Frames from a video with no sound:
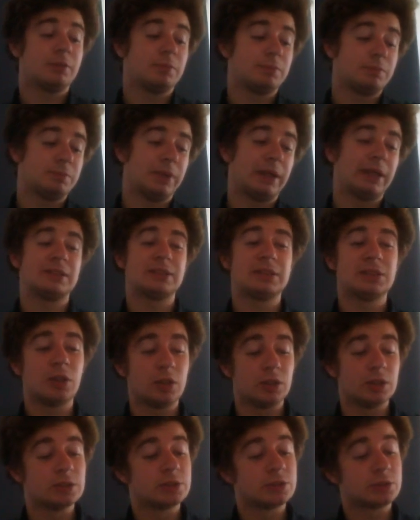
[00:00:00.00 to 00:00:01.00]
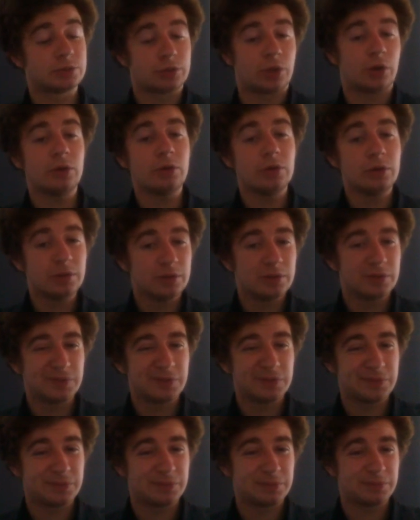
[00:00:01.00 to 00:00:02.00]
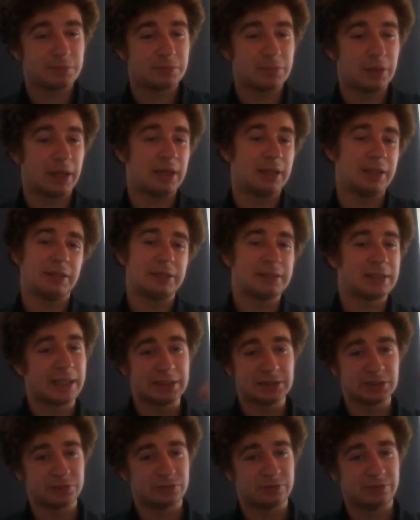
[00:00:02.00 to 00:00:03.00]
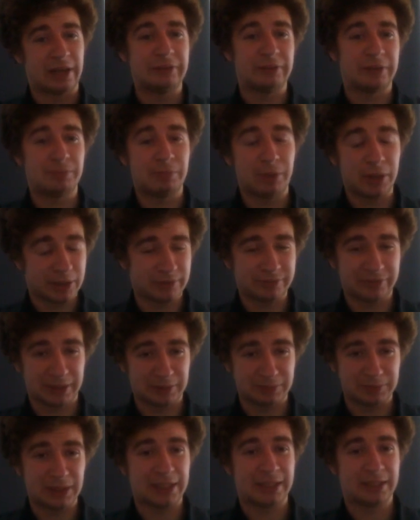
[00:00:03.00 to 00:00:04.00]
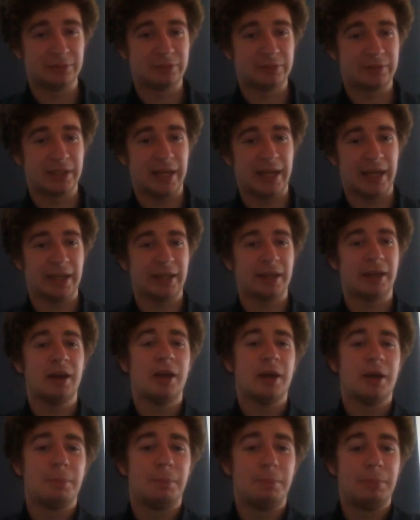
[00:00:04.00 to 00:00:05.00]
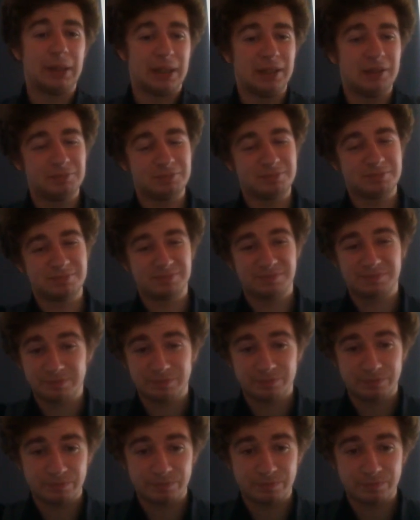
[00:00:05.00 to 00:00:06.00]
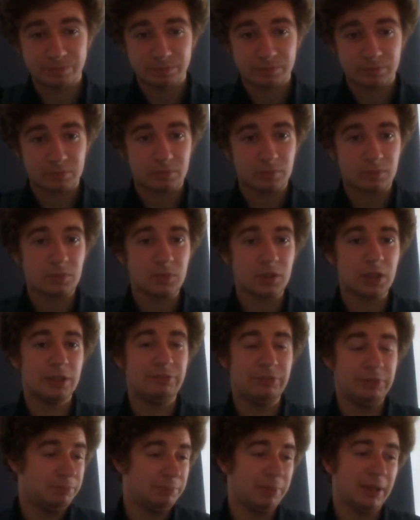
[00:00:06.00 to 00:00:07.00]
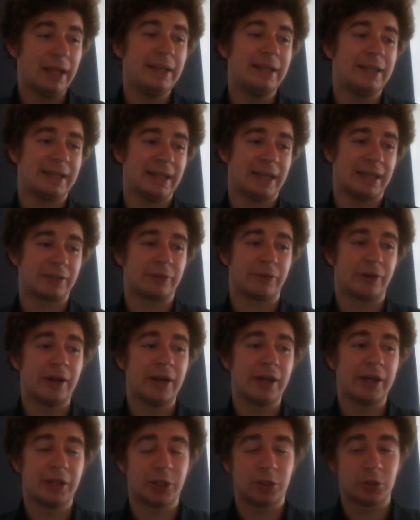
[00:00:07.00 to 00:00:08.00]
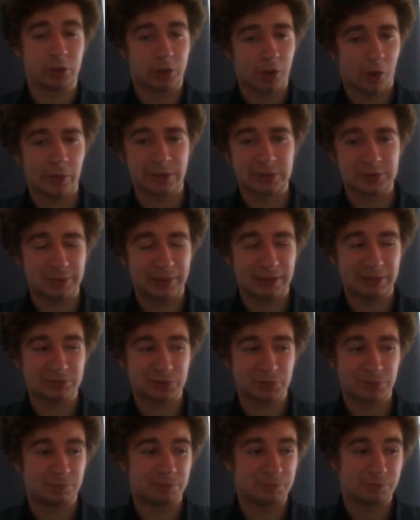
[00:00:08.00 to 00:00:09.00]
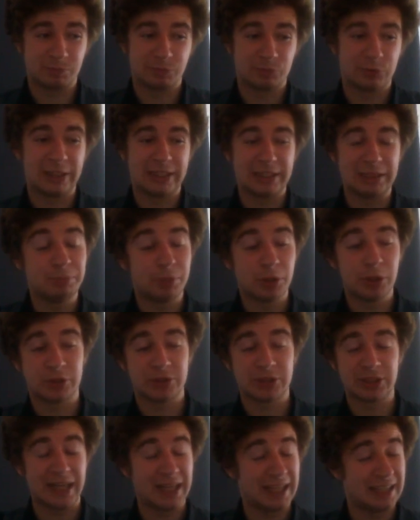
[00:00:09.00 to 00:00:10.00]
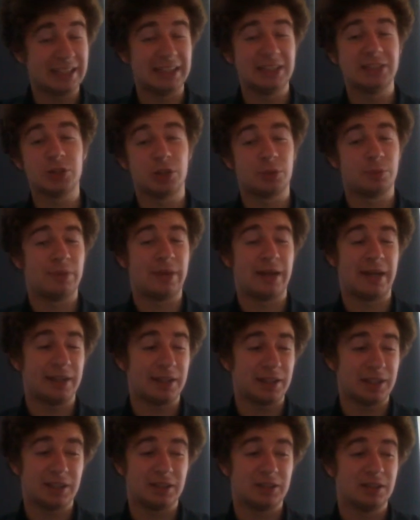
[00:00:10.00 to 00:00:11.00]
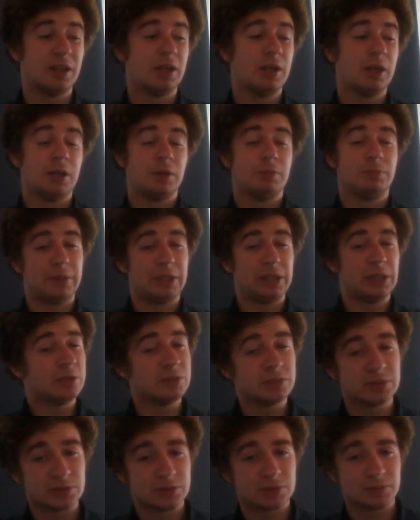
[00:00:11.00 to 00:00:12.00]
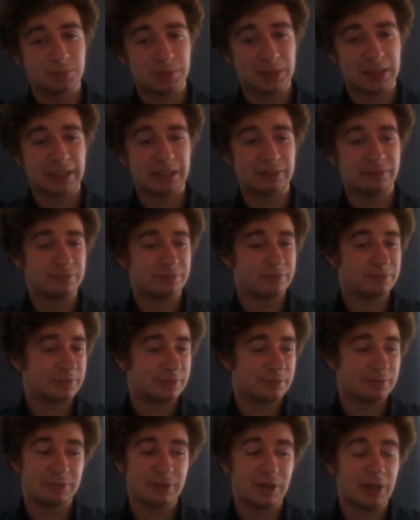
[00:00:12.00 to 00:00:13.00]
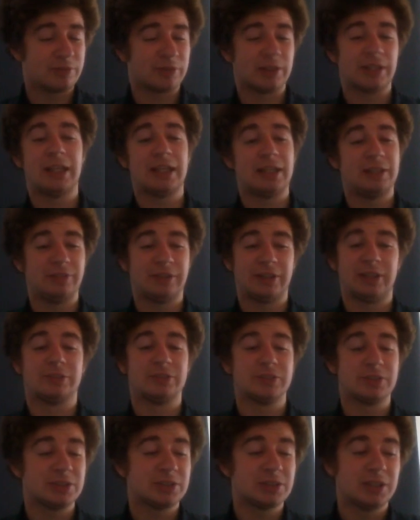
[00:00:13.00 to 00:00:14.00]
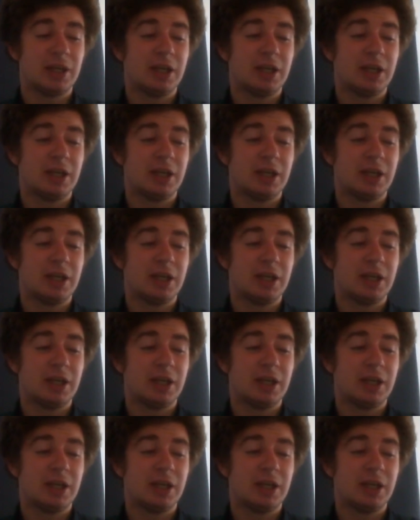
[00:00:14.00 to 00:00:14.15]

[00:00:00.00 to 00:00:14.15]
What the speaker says: It's not as strong, and it takes very perfect play with the deck, but if you play the deck right, you're going to be able to really push any top deck beyond belief, further than anything else.